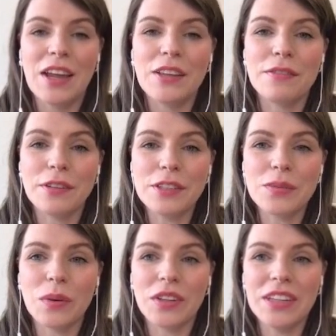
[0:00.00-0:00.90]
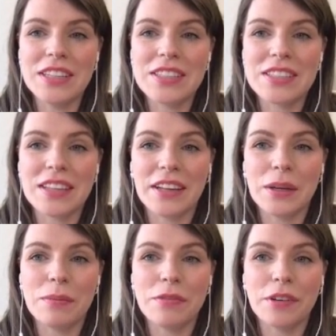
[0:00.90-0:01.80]
The first one is to sign
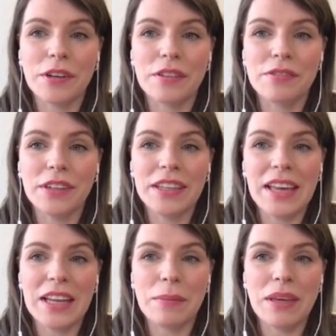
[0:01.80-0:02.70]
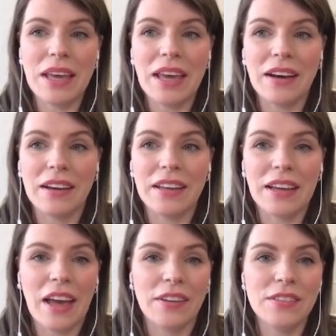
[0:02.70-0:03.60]
up for a free KDB AI
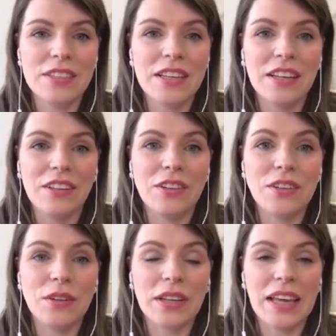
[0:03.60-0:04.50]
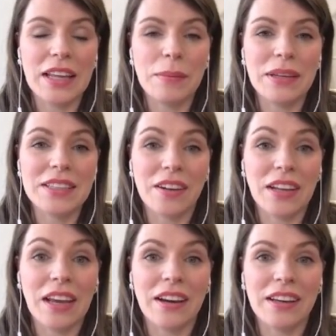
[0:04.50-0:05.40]
account. You can go to
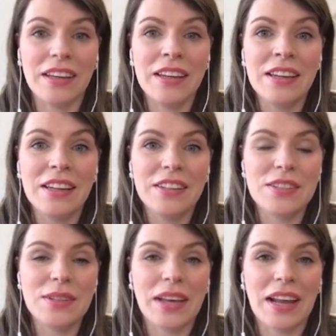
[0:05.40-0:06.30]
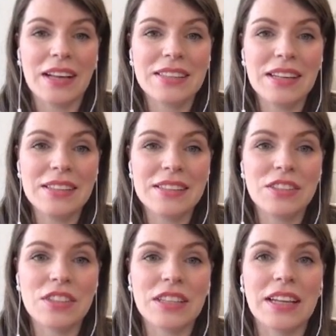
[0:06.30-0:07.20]
kdb.ai to get access and
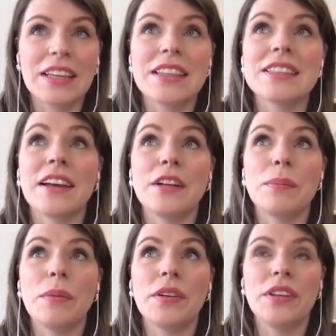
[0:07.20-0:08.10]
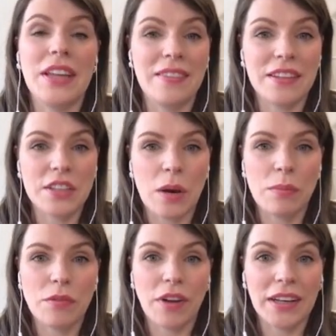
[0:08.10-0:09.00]
just click the sign up button in the top
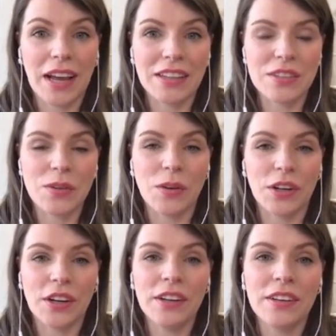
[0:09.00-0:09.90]
right hand corner.